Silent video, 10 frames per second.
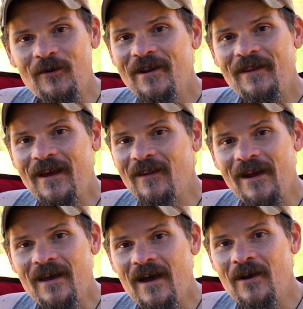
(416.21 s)
or anything
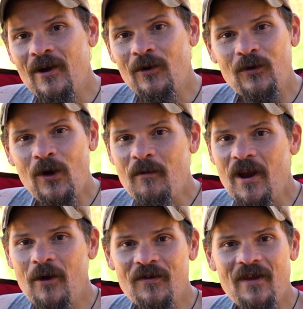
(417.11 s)
like that, So I mean,
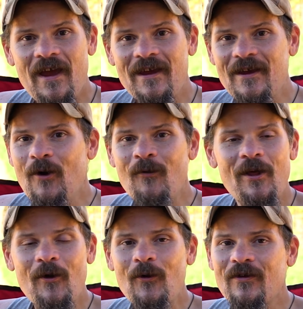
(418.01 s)
it was like one
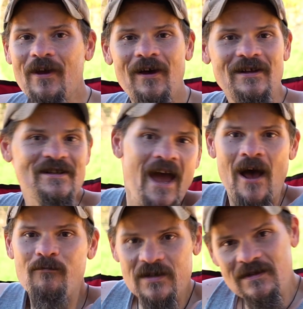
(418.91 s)
of those
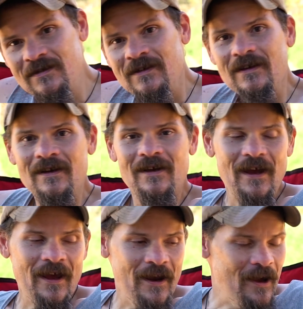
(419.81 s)
jabs,
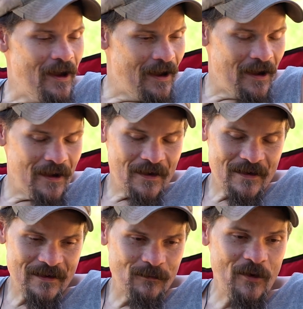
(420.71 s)
and
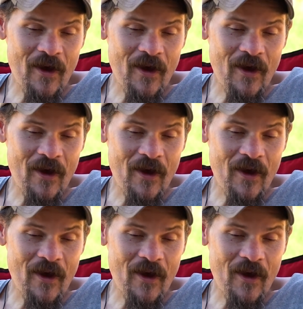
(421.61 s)
we've